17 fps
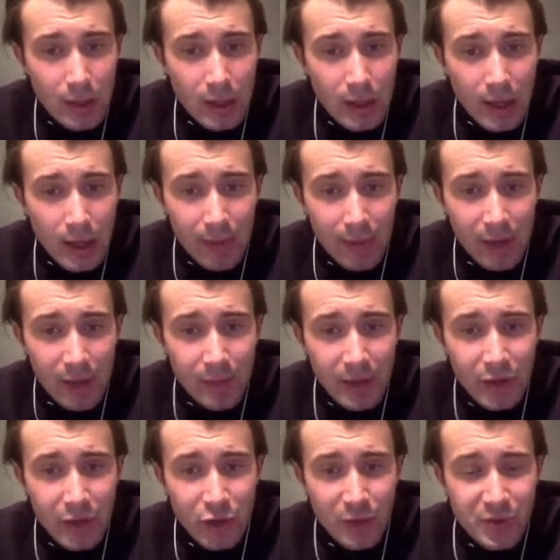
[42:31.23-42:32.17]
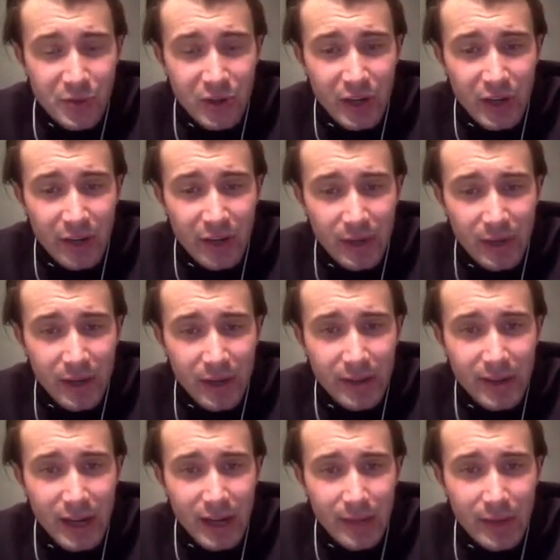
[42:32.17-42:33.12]
How many big trips do you have planned in
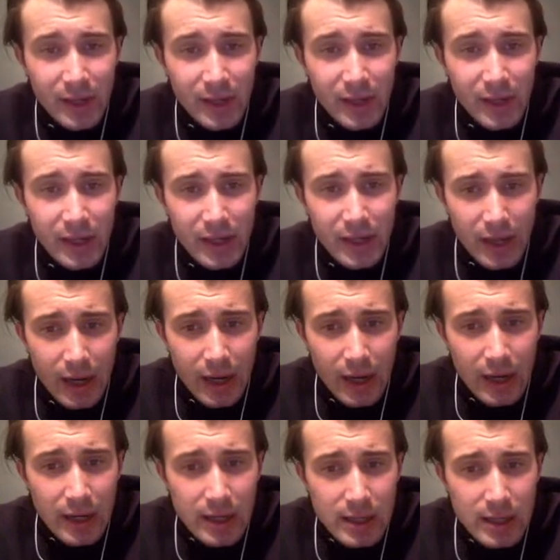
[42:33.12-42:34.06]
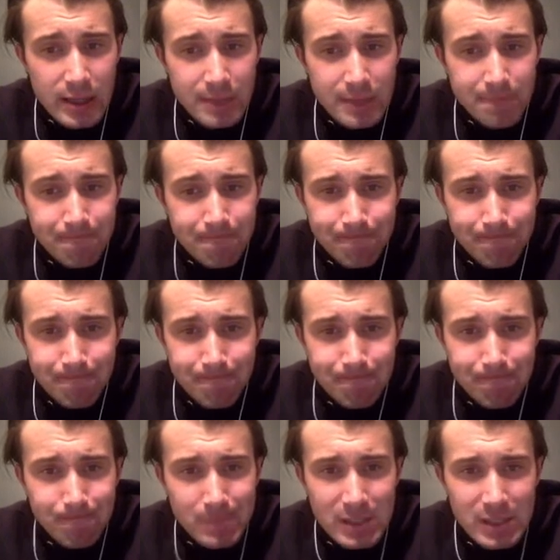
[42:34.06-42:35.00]
the coming year?
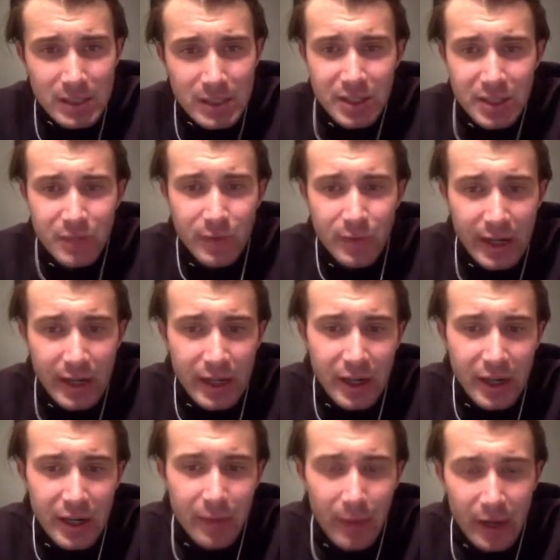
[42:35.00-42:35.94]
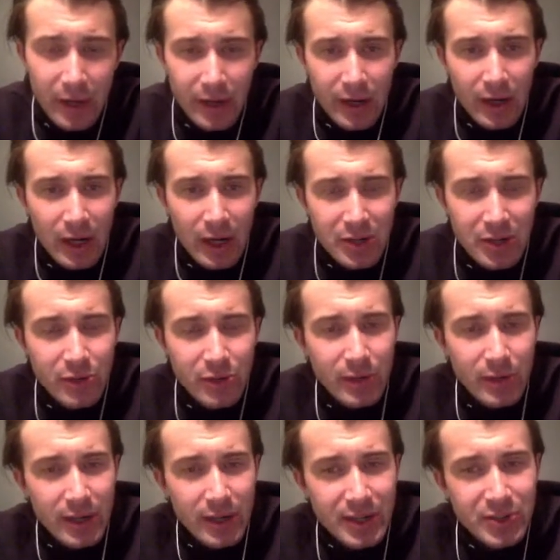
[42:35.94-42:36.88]
This is really going to depend. I'd like to do
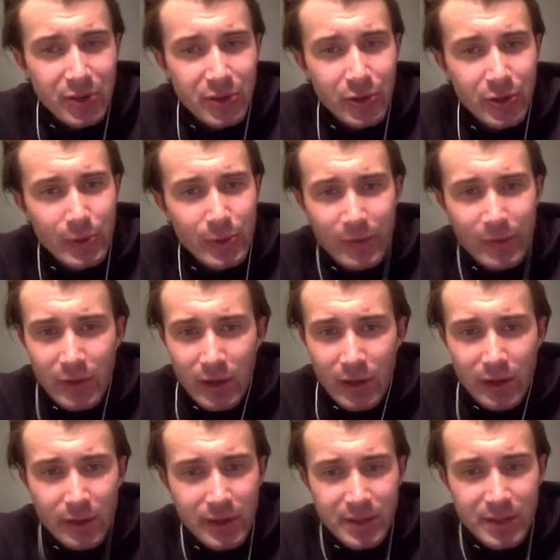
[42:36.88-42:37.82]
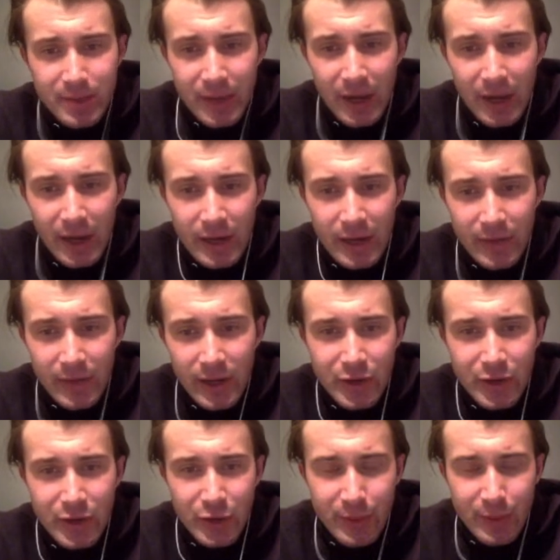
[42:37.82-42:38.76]
at least 2. We've got this big end of year
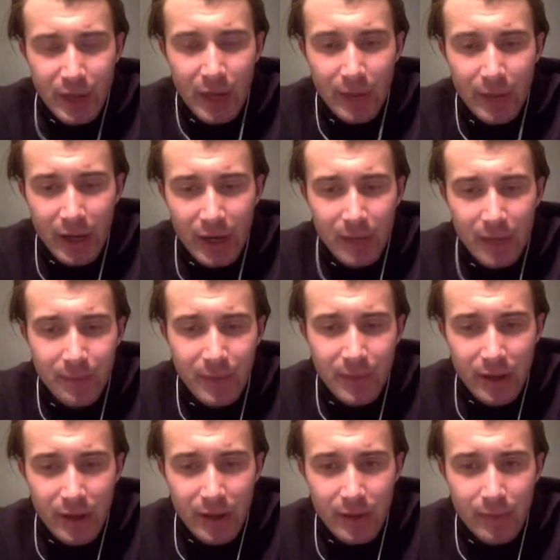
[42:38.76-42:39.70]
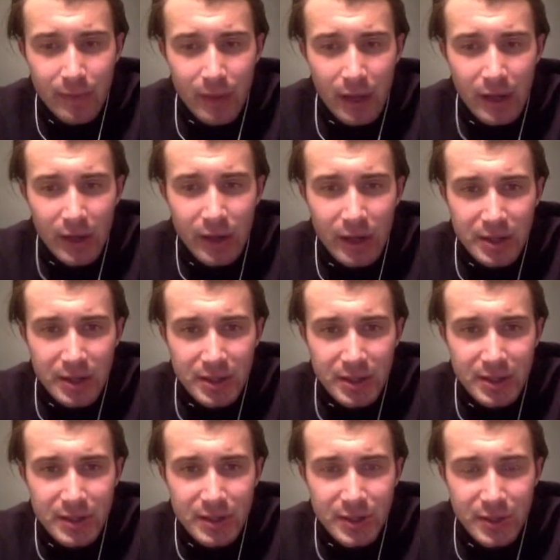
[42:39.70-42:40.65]
trip coming up that you guys are
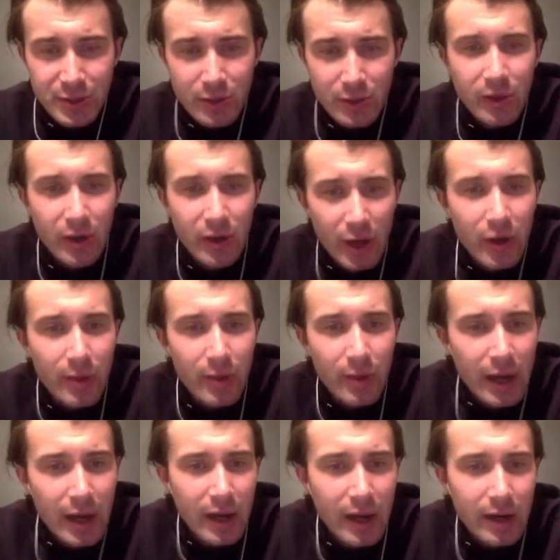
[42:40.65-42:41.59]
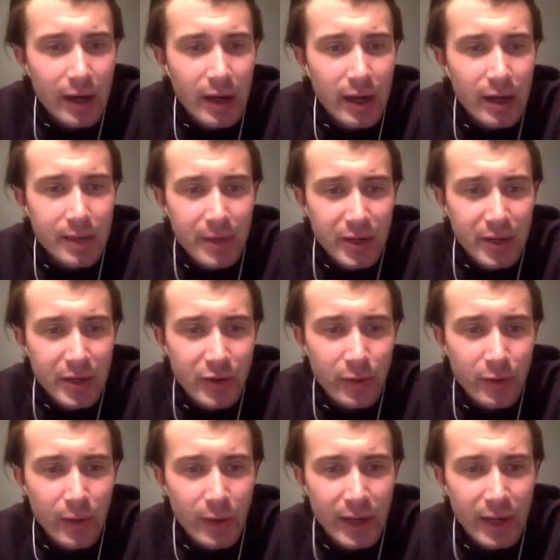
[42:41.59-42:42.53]
sort of know about. Big
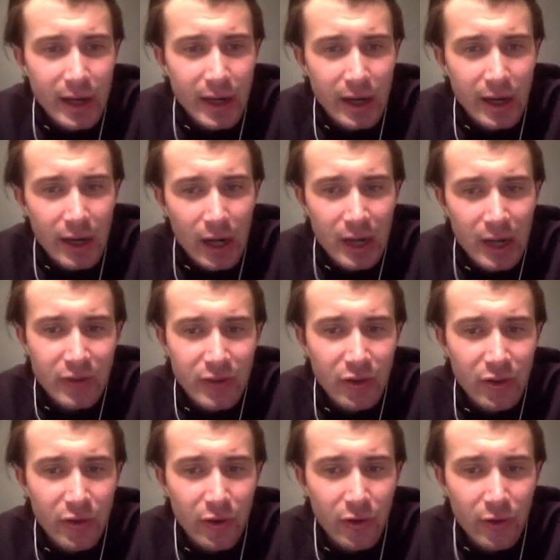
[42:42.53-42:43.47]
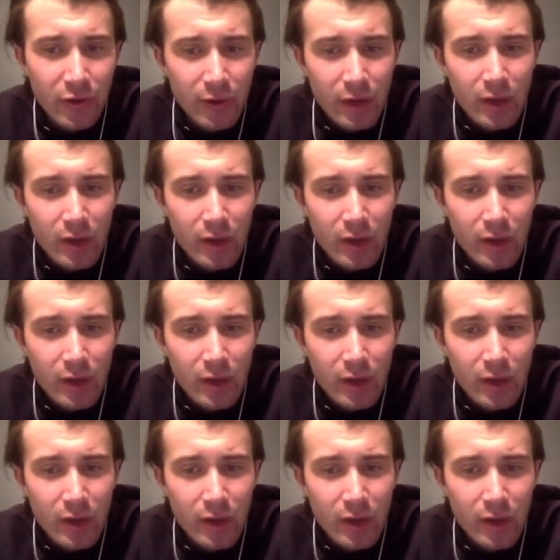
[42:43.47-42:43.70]
2-weeker. I'd like to do